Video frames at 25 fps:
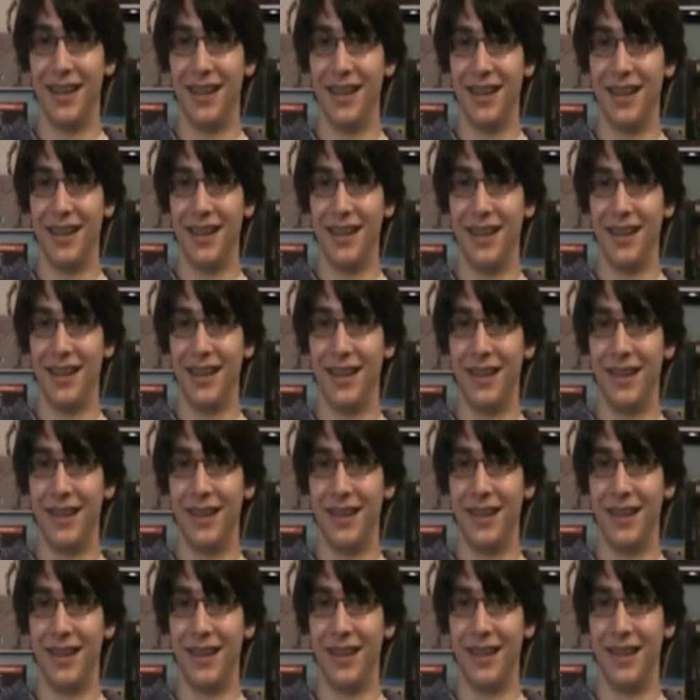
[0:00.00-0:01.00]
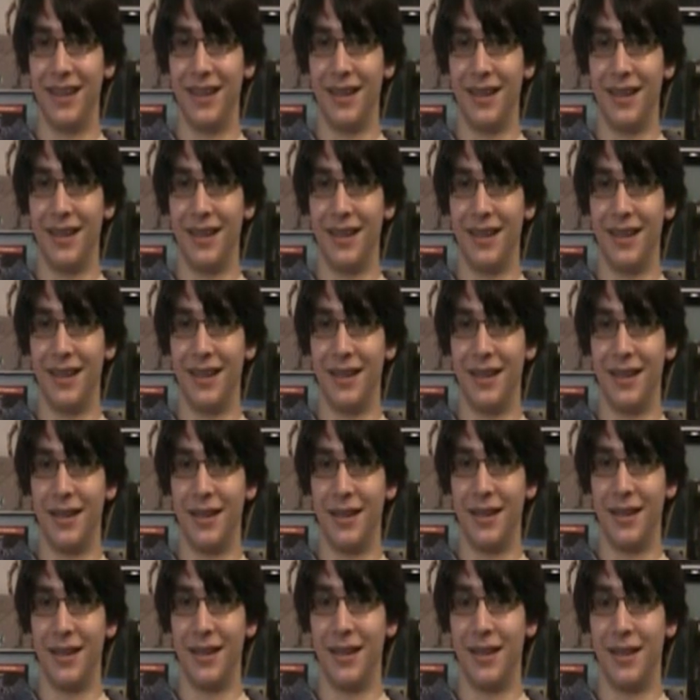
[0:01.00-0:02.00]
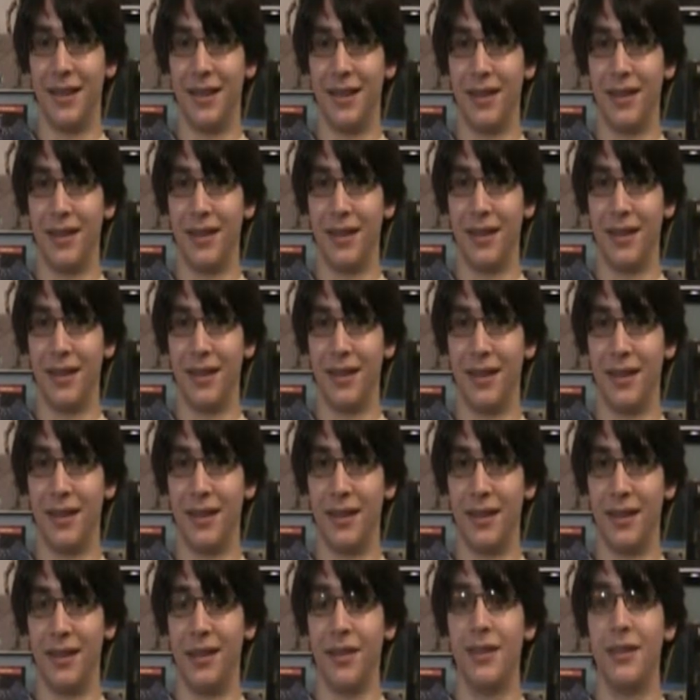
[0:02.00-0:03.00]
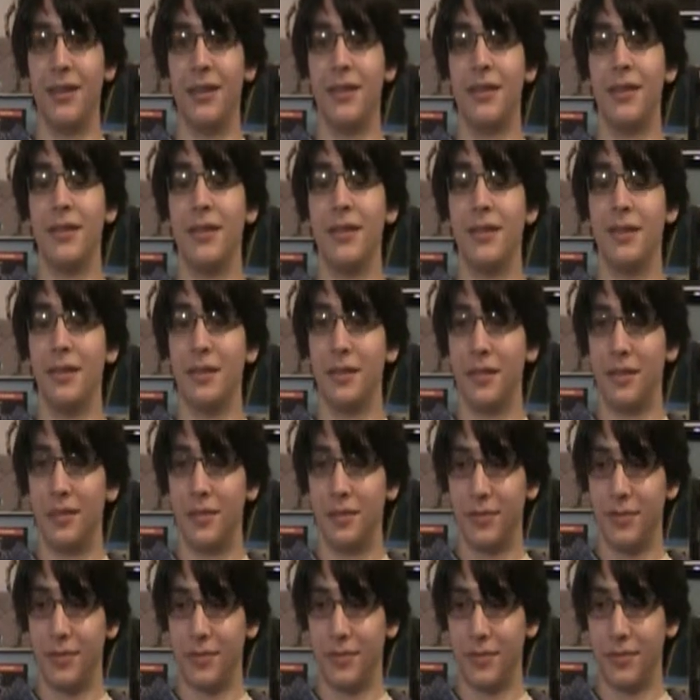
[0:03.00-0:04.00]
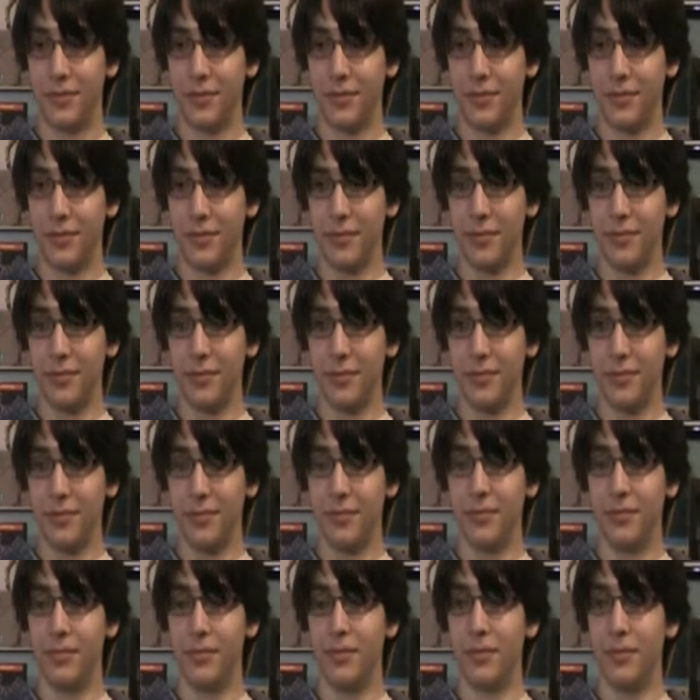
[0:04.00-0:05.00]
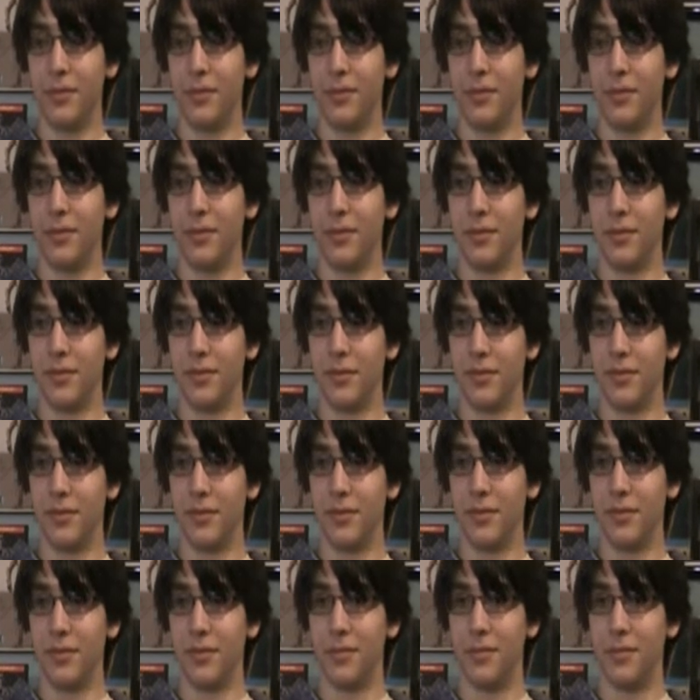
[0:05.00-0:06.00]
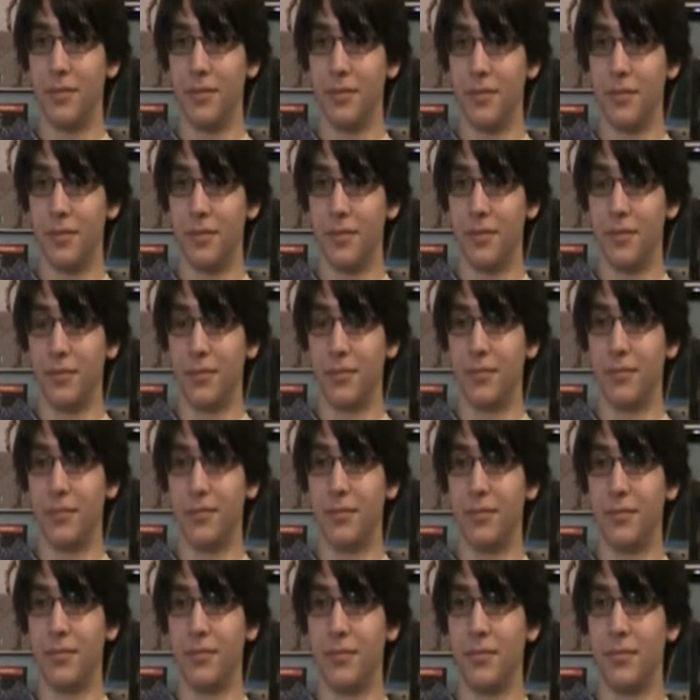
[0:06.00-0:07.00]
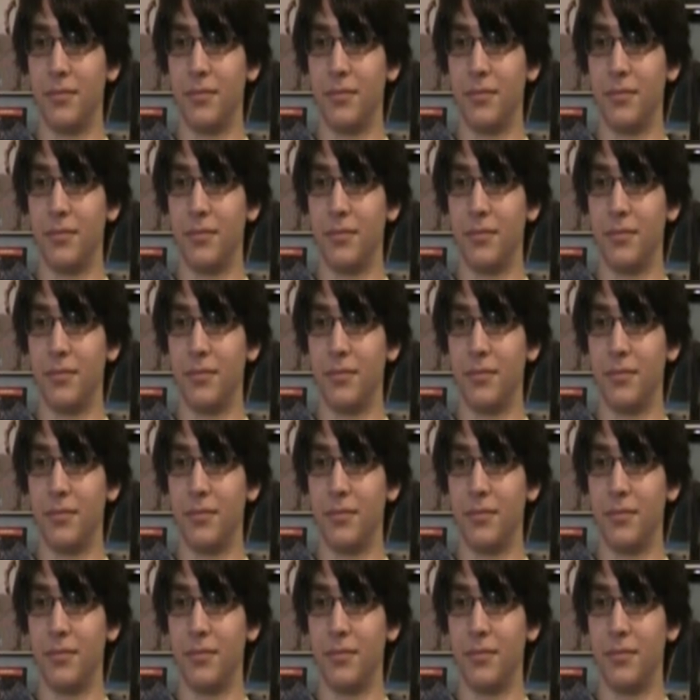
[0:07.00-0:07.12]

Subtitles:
(not speaking)